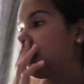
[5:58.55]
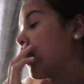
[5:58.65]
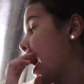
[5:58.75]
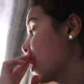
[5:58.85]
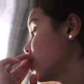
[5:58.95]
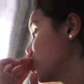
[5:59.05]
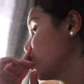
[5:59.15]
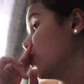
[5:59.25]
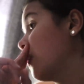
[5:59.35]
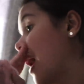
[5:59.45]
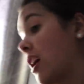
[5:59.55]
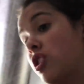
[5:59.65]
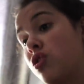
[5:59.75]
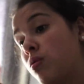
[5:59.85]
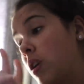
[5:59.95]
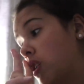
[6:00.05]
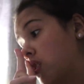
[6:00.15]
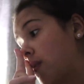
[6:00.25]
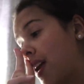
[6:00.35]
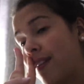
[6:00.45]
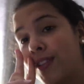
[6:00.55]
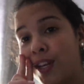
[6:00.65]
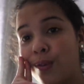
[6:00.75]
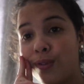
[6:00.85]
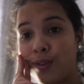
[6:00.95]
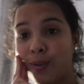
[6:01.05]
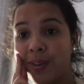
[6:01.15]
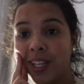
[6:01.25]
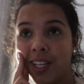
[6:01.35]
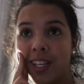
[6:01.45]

We had two extra ones, so I have to go through.